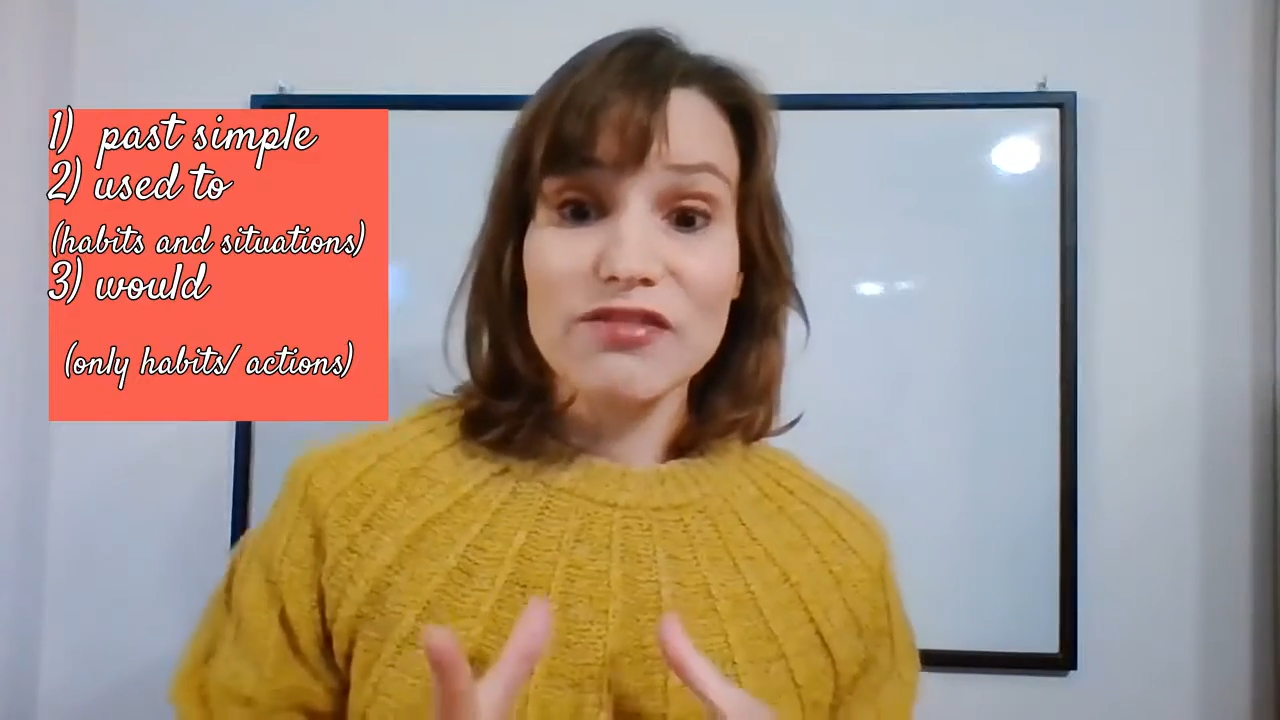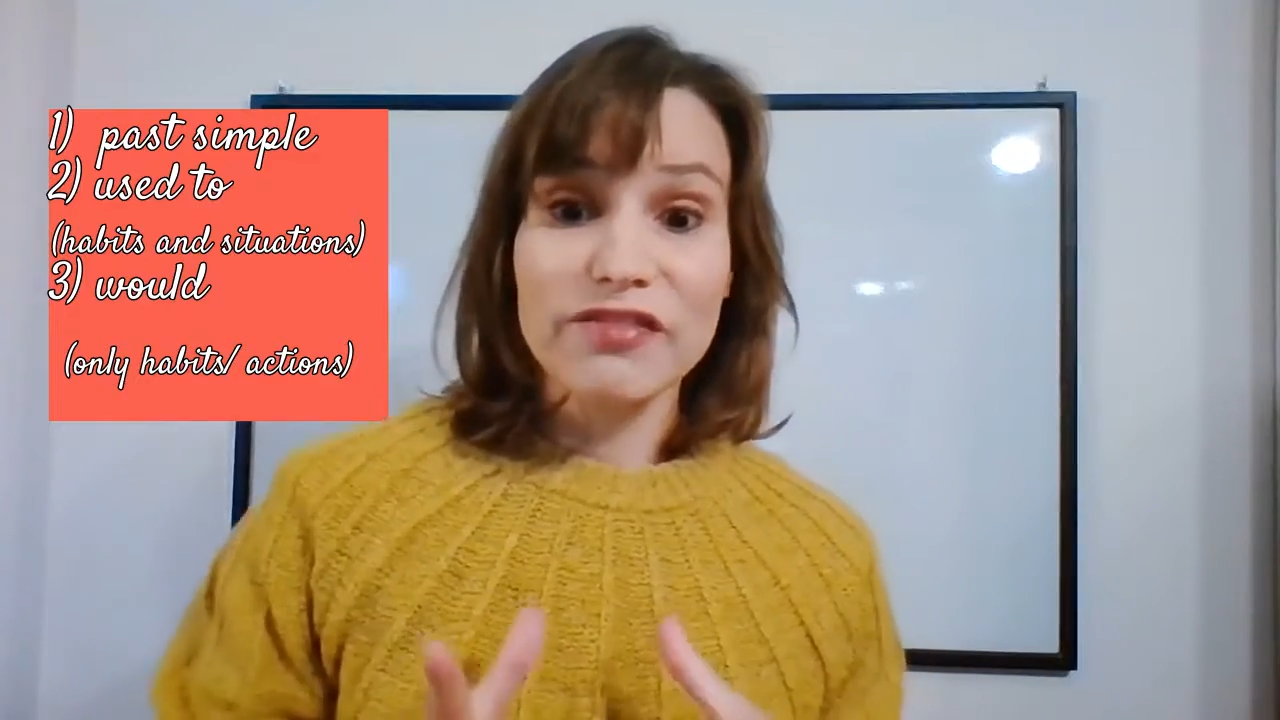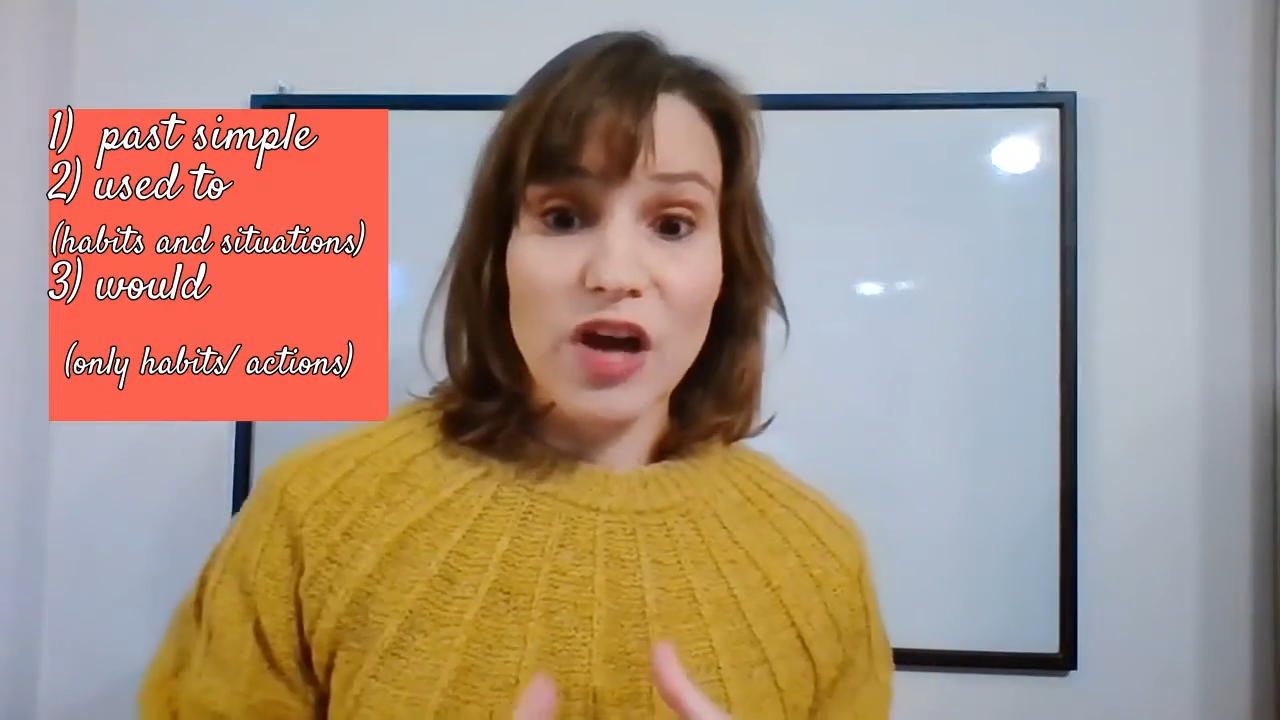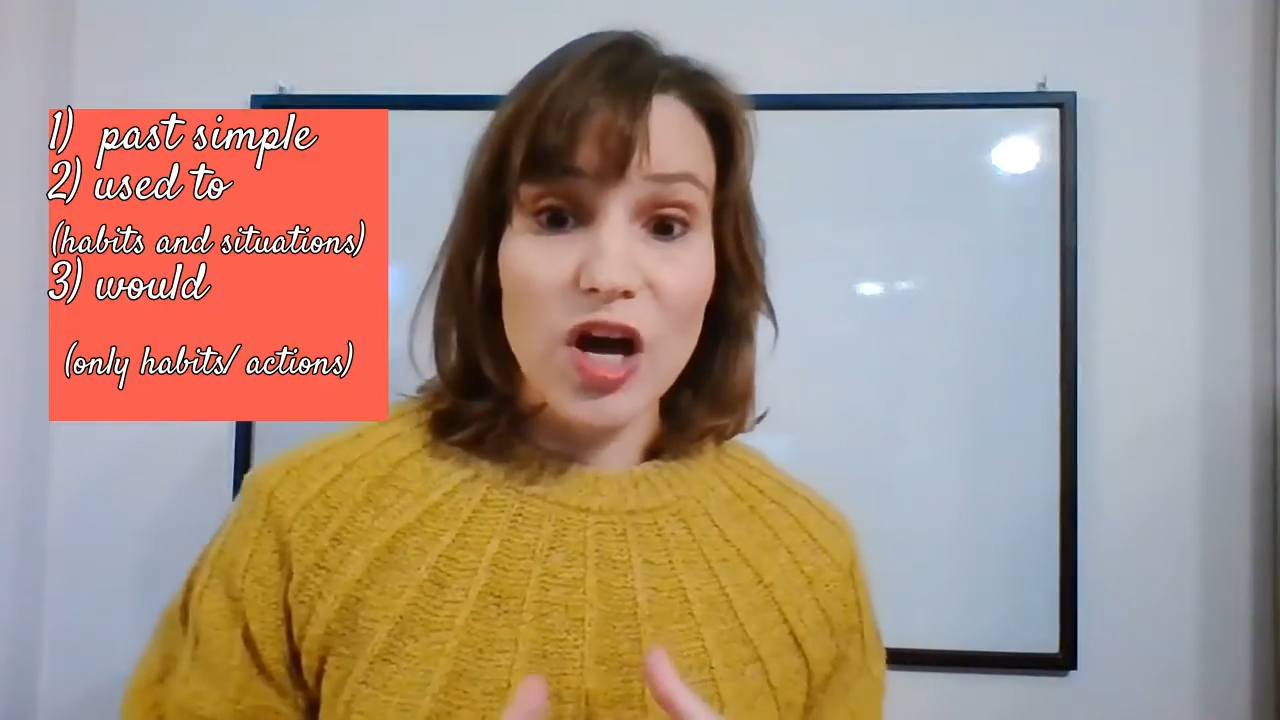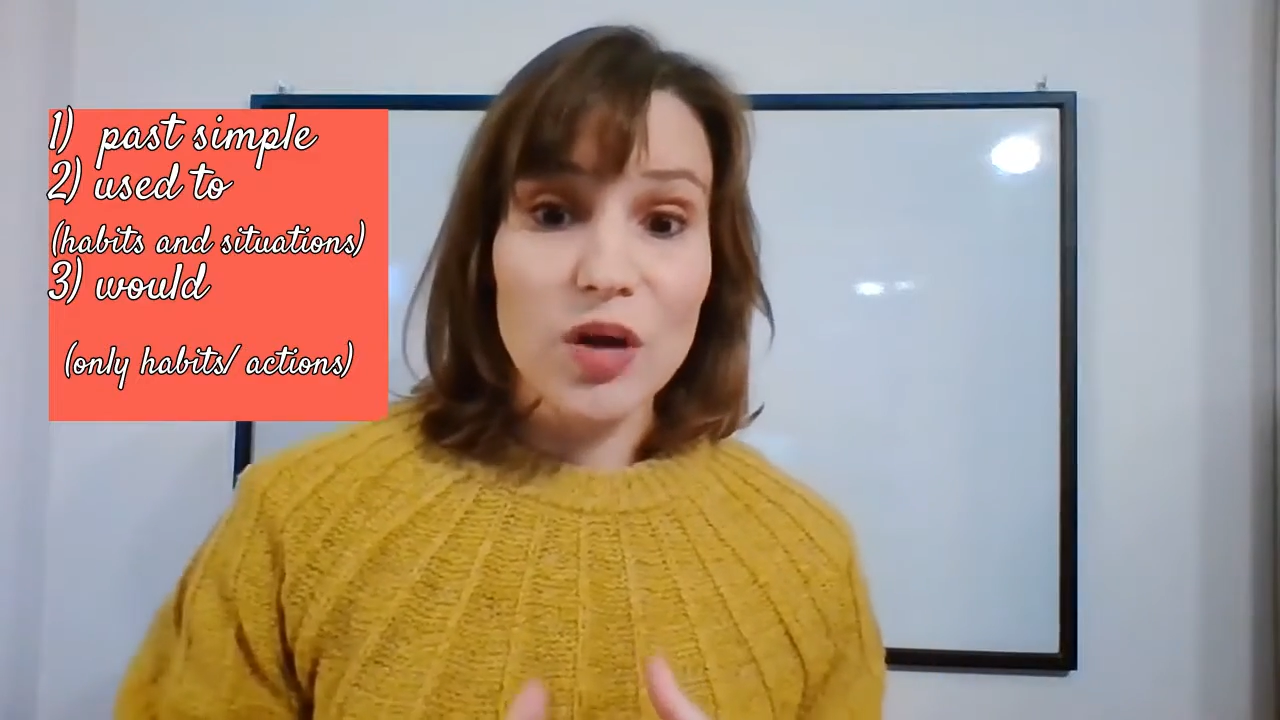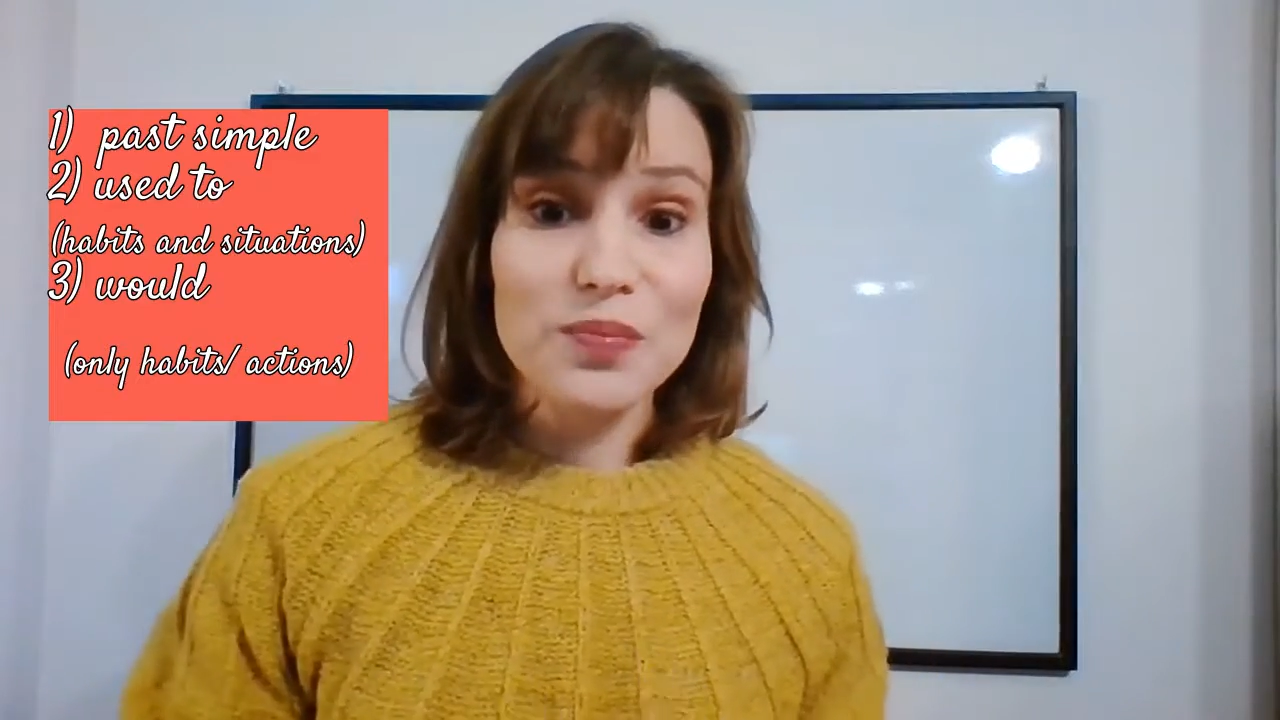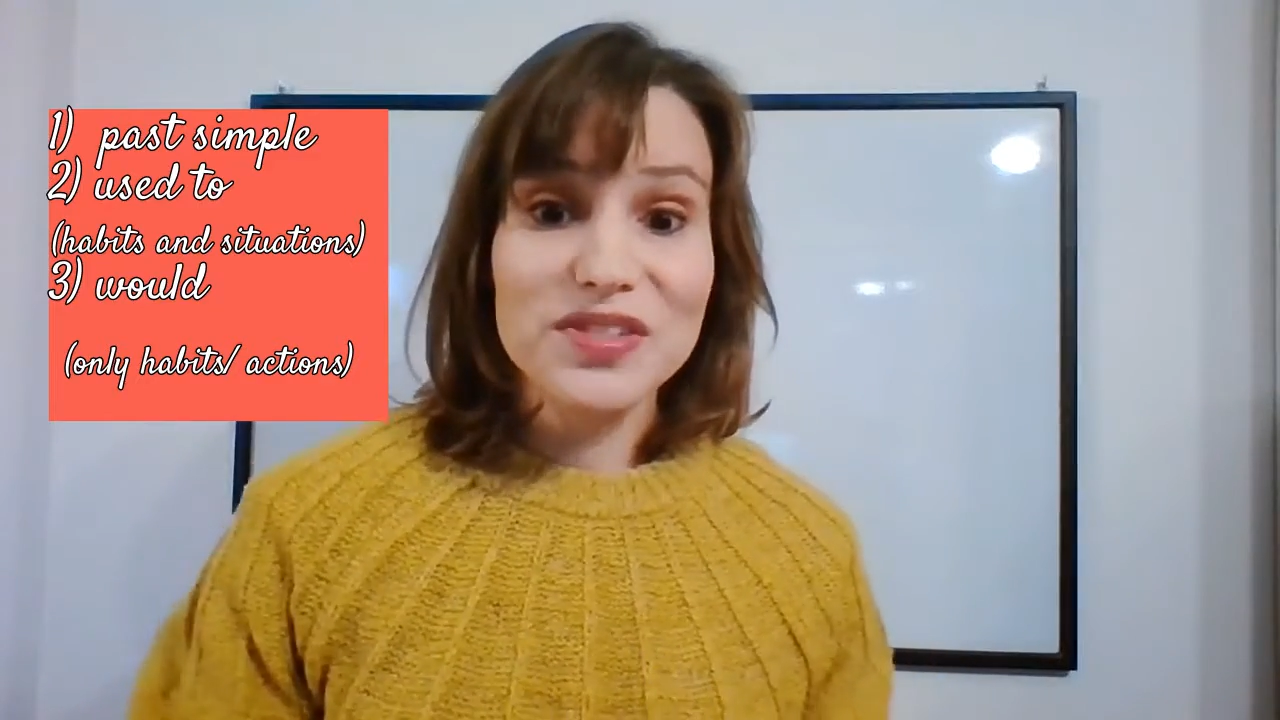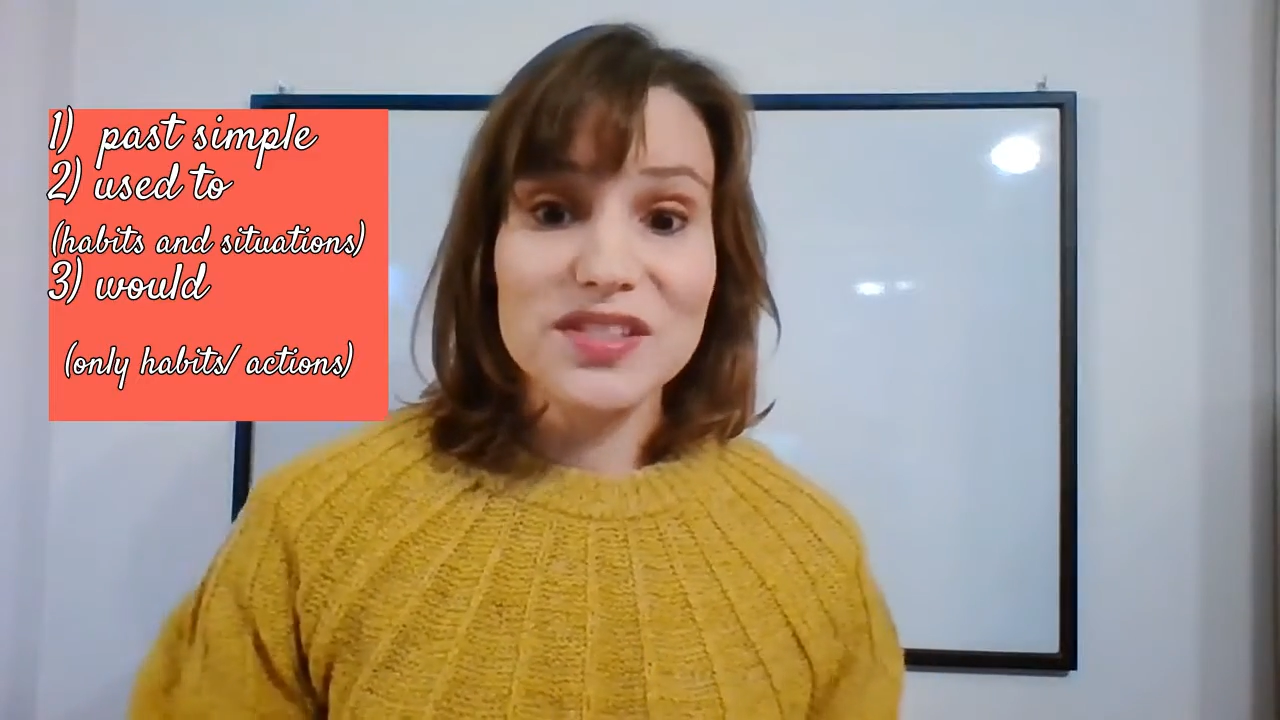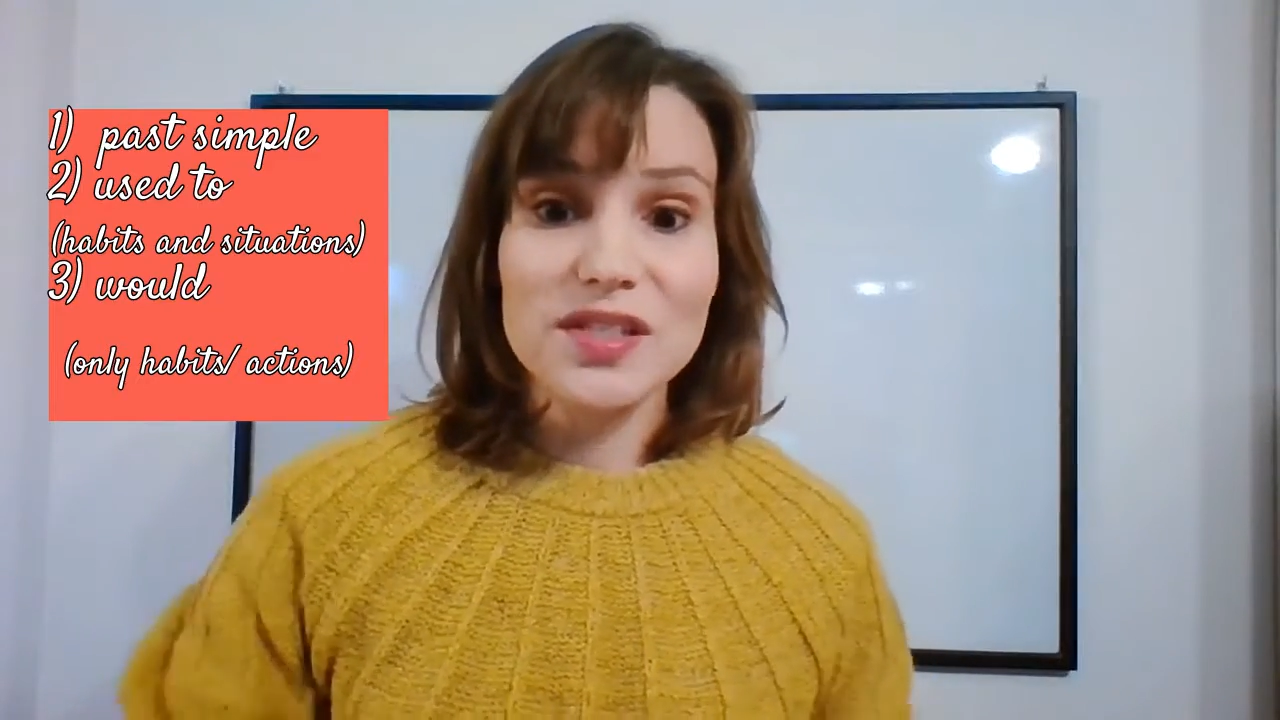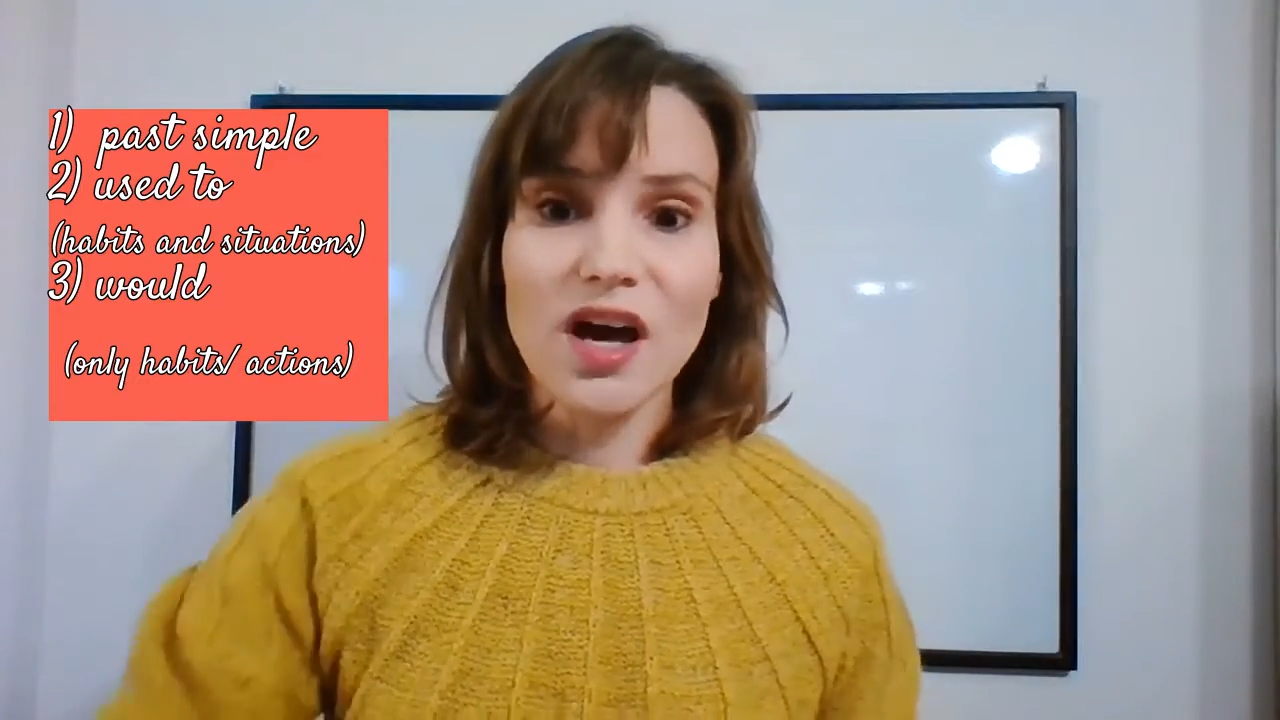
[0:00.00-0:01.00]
verbs,